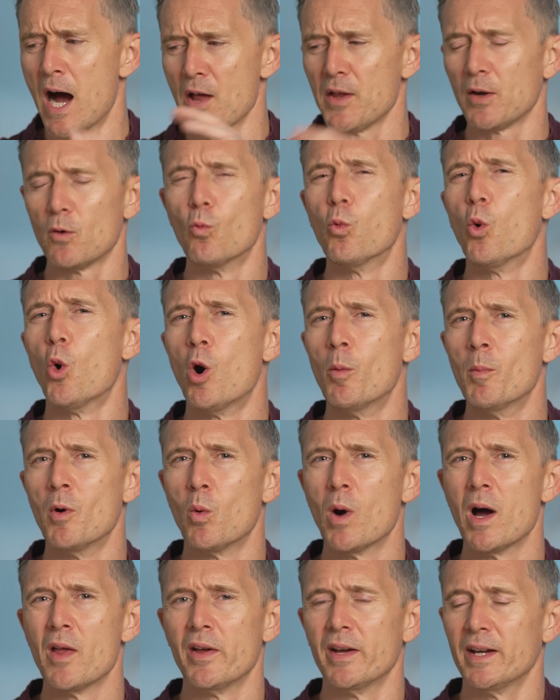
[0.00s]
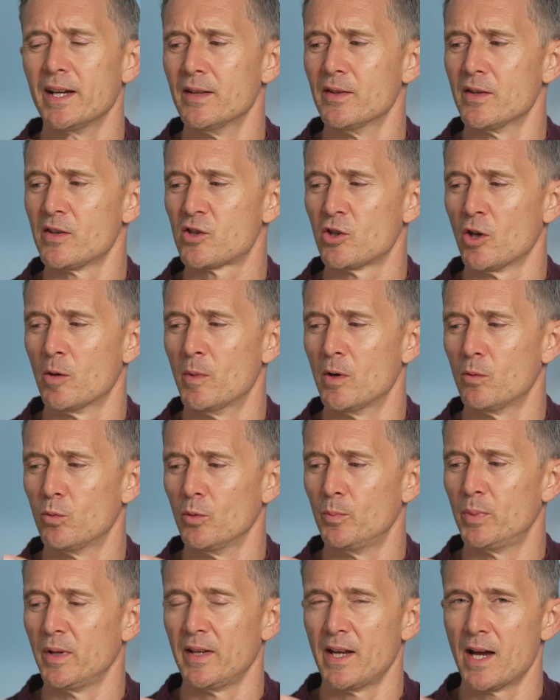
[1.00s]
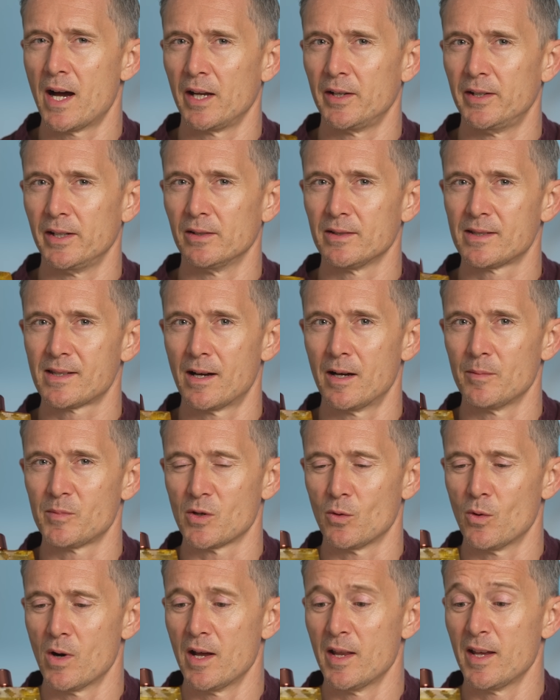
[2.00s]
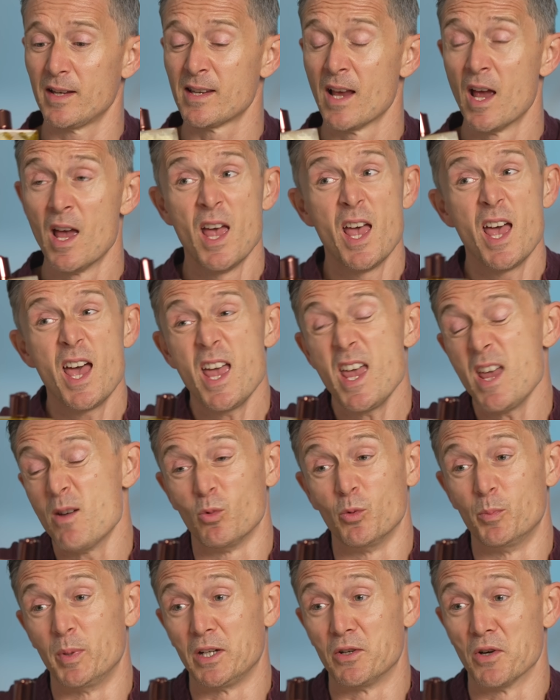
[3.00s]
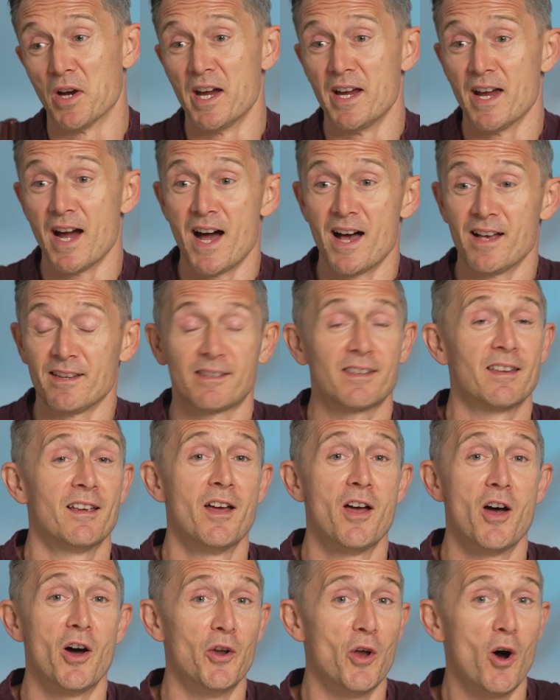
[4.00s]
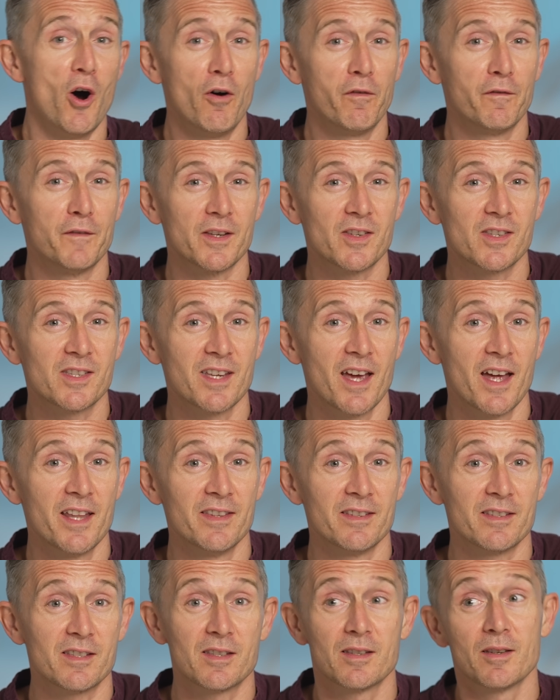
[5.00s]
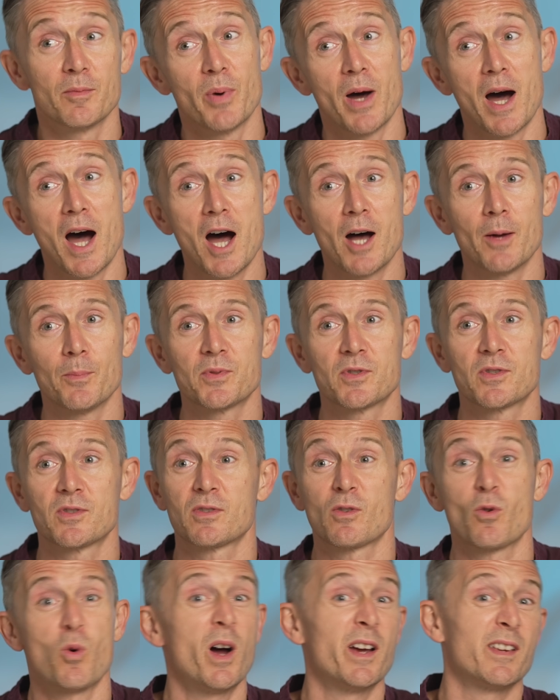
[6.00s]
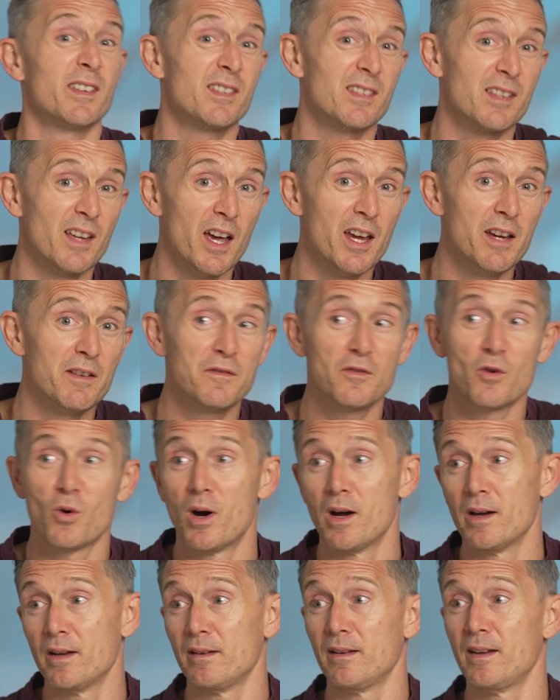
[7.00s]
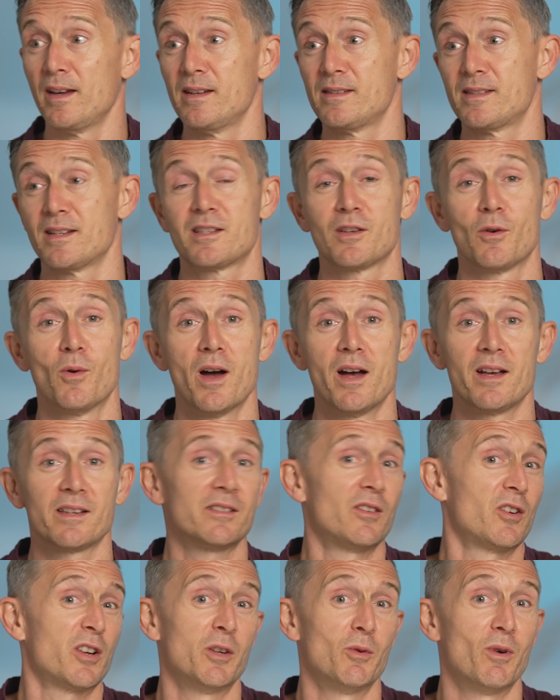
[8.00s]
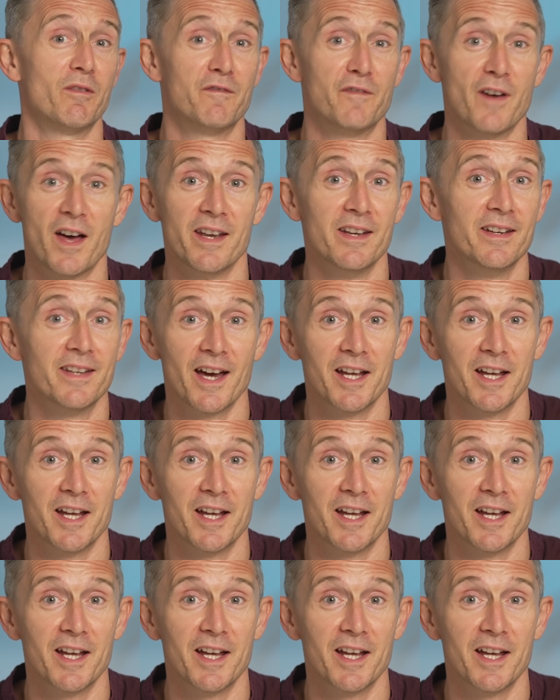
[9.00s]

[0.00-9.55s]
I think warmer weather in the summer would be the ideal time to wear this. It would be great as an office scent, perhaps quite safe, quite easy to wear. It's not going to offend